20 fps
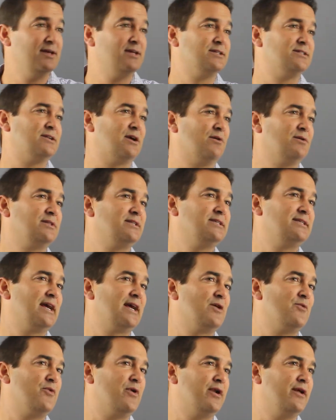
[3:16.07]
Start with the
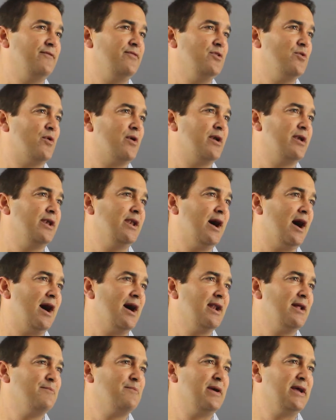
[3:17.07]
second one. If you are
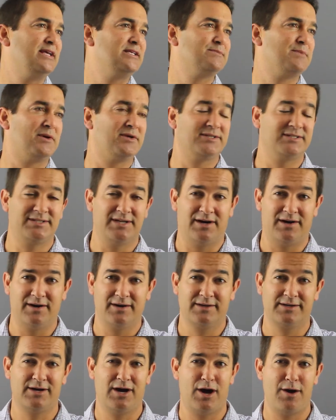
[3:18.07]
not a baseball
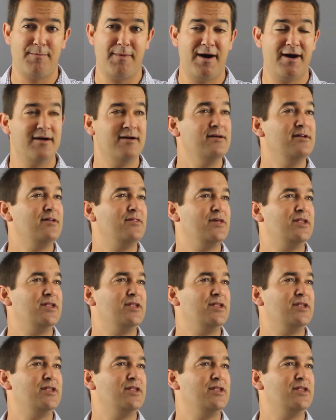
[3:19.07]
star, comma,